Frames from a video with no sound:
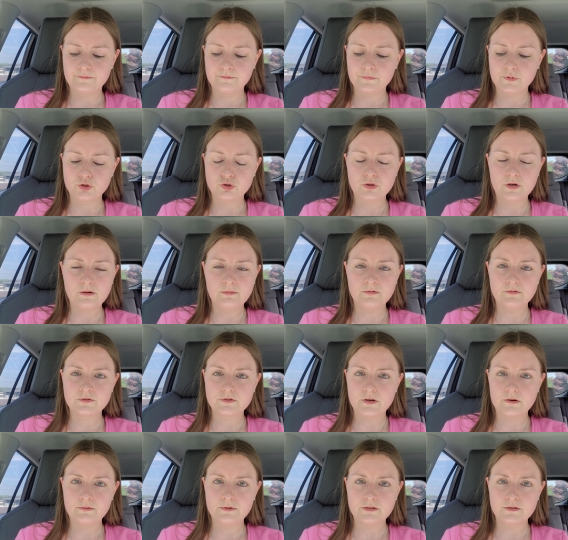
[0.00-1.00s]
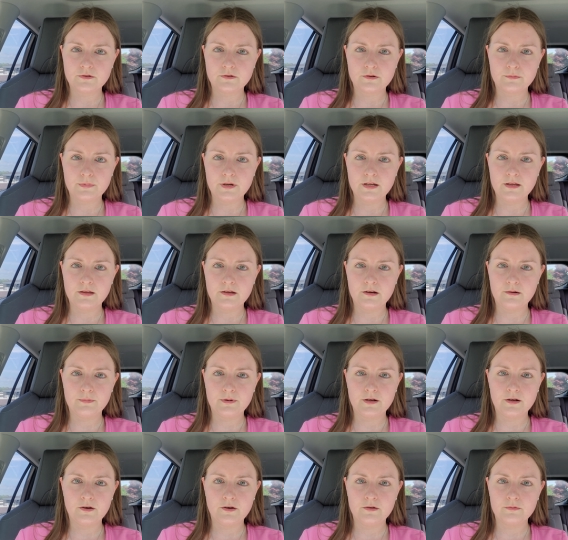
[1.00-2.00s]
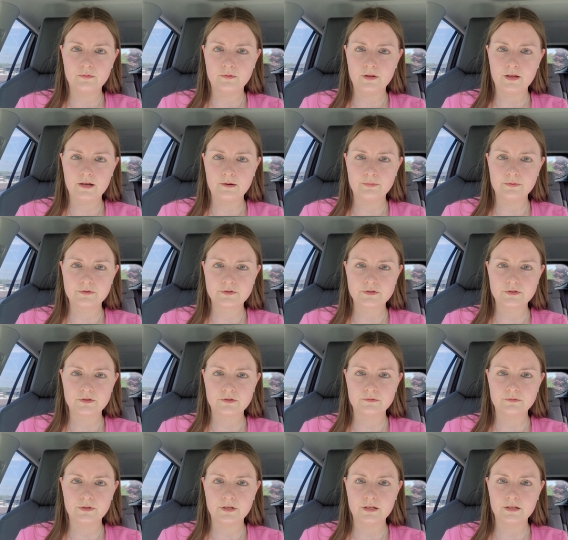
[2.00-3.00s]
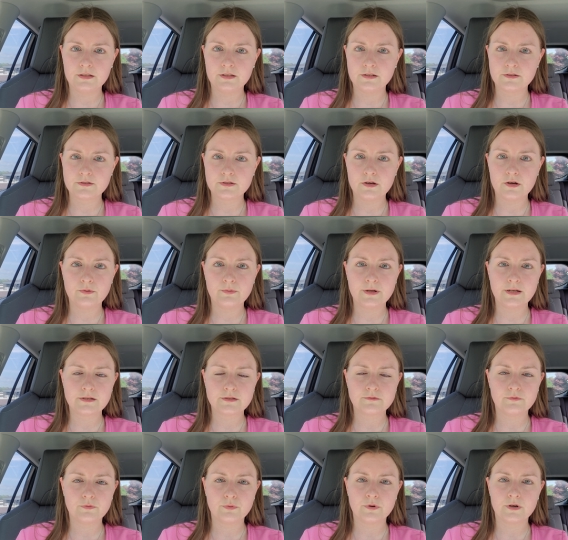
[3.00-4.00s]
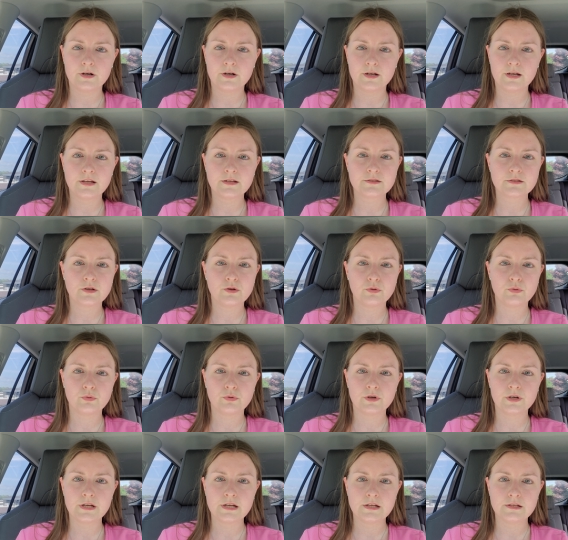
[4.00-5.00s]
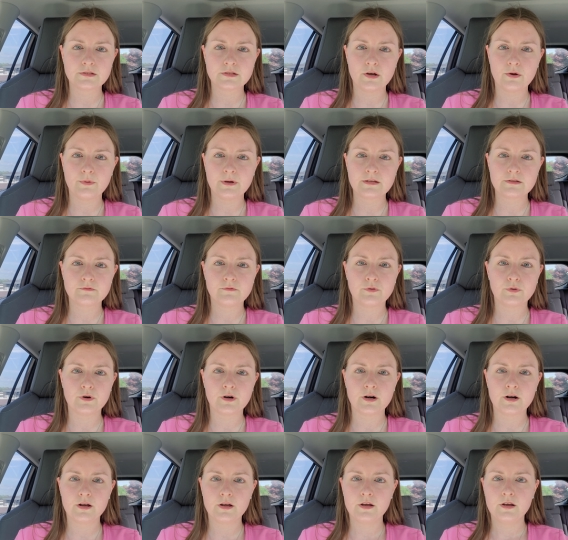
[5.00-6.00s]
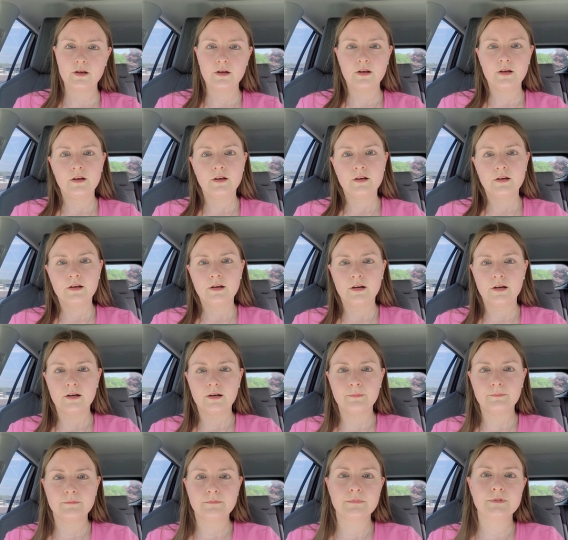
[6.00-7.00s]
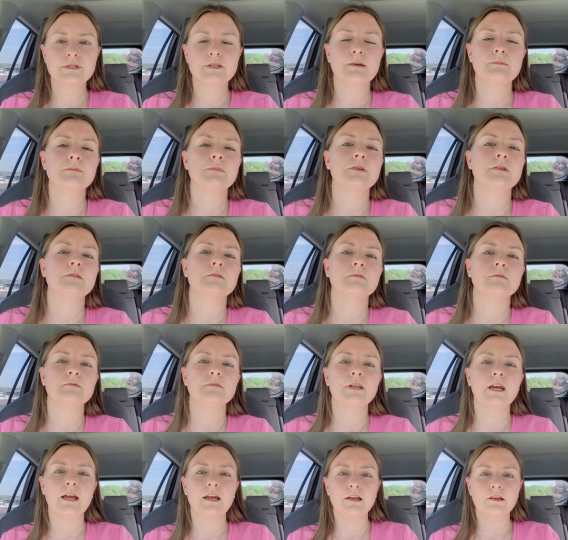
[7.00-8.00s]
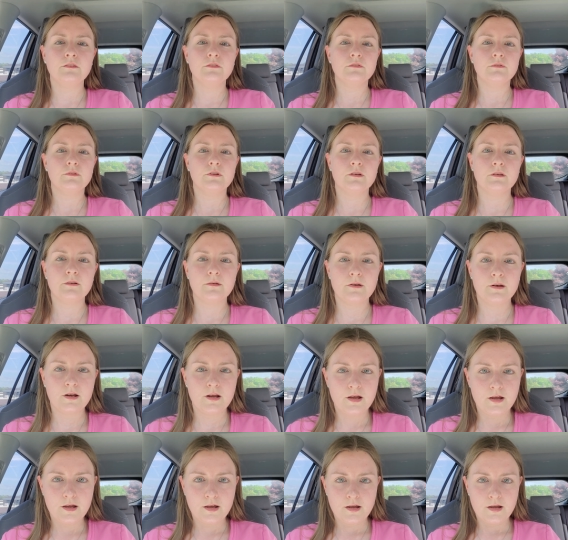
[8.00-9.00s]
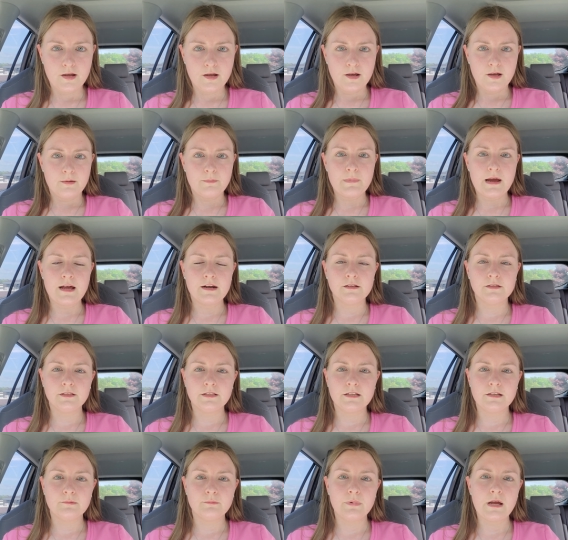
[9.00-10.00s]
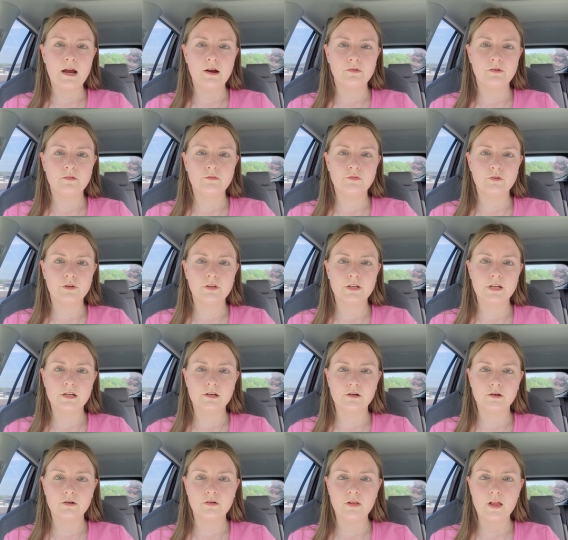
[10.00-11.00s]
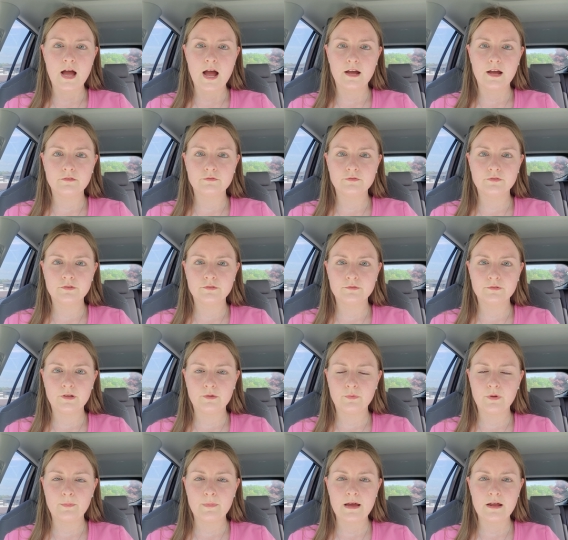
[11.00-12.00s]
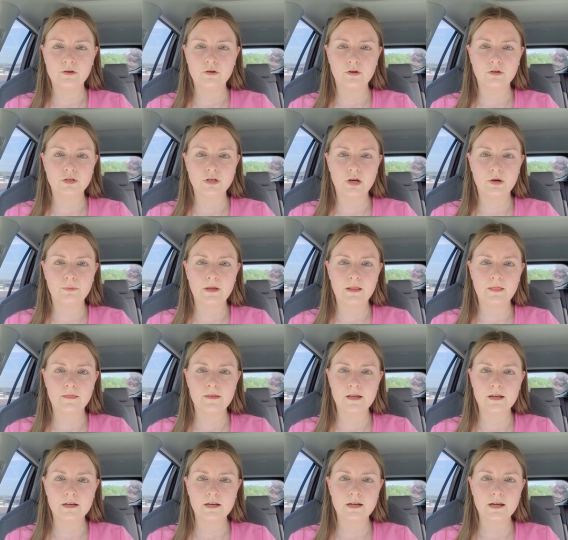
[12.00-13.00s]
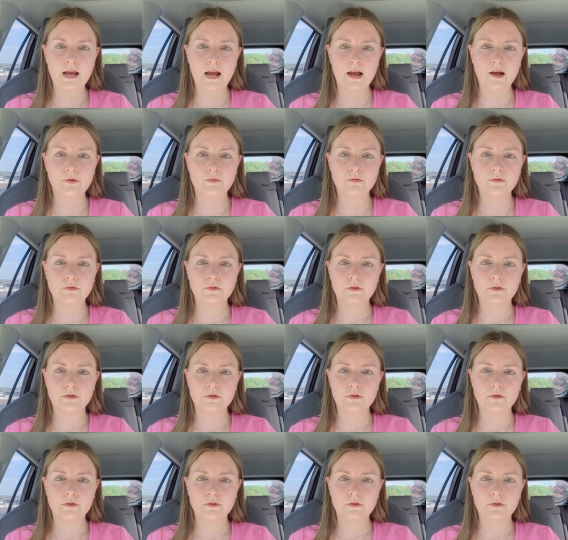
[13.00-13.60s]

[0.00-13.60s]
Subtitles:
But trouble's always going to be there, but God will help us through it, and it's always for his glory. It's always for something that he's doing mightily and powerfully in our life. And we might not know it then and now,